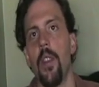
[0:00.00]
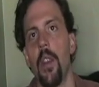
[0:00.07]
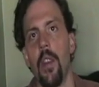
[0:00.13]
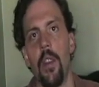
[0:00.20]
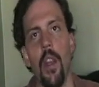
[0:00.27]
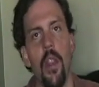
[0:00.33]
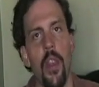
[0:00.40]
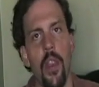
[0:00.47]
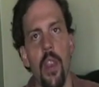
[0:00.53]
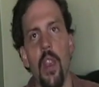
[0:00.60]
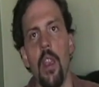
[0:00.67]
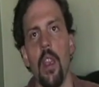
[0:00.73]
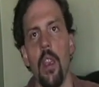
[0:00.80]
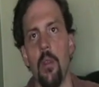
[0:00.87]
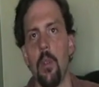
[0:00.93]
They're done
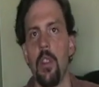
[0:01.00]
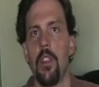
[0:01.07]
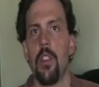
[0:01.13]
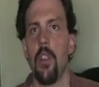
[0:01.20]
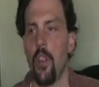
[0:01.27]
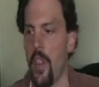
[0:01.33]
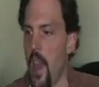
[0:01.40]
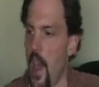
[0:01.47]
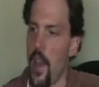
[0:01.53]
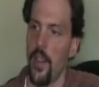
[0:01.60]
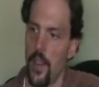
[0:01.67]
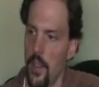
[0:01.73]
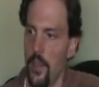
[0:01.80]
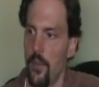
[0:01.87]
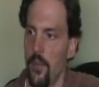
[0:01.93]
thinking once you're that.